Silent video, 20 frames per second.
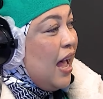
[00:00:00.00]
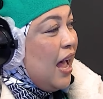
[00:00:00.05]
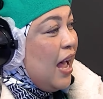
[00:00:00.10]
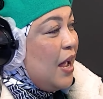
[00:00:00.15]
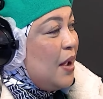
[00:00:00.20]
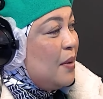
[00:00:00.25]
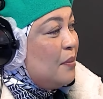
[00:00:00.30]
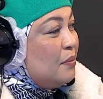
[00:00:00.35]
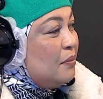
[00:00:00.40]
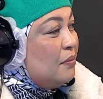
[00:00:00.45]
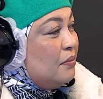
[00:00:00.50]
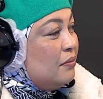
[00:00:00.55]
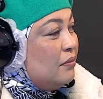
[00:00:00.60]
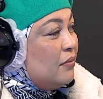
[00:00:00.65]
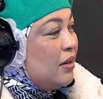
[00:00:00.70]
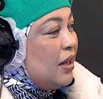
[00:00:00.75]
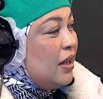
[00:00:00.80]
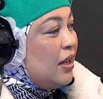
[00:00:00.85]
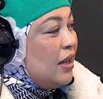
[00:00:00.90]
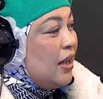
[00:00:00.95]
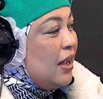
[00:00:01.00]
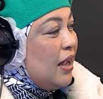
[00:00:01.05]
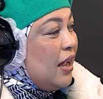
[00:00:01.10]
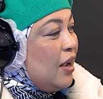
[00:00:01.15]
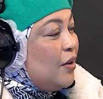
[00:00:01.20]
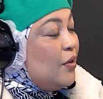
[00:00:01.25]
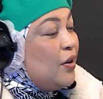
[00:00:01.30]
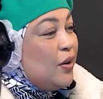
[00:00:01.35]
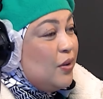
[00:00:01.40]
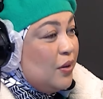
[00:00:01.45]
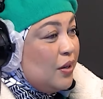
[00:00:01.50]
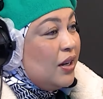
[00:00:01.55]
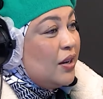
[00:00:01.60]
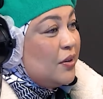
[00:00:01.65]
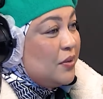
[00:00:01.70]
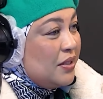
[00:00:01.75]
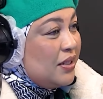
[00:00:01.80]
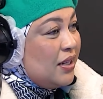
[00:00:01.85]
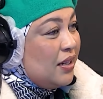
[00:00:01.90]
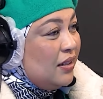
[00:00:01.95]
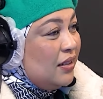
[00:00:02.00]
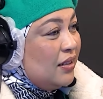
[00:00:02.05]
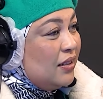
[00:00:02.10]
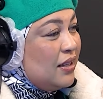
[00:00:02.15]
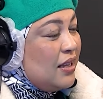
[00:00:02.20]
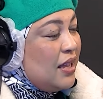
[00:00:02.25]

a roller coaster,